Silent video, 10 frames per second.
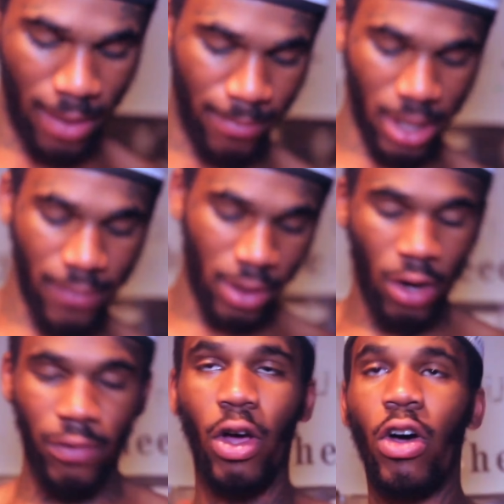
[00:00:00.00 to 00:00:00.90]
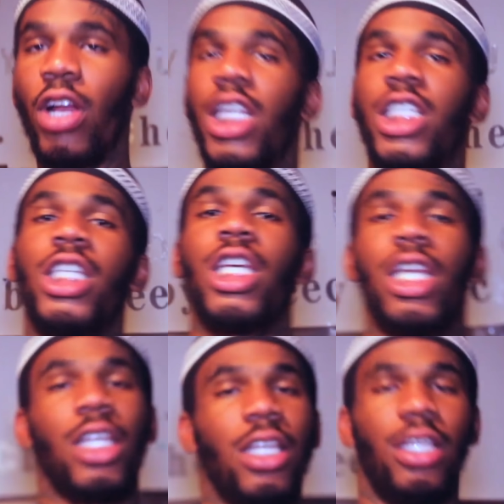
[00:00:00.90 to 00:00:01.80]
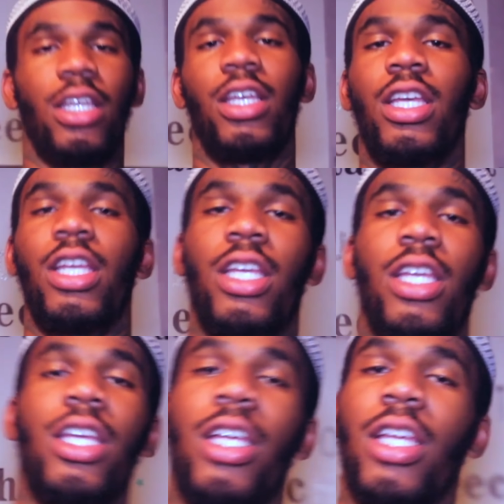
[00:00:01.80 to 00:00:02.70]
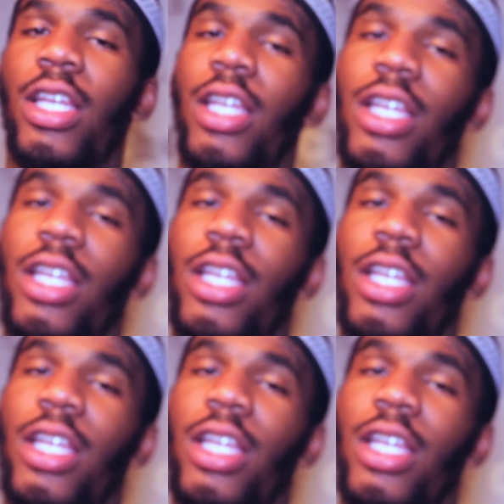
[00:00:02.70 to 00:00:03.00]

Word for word: The whole rich shoes when they probably like 15, 20 deep.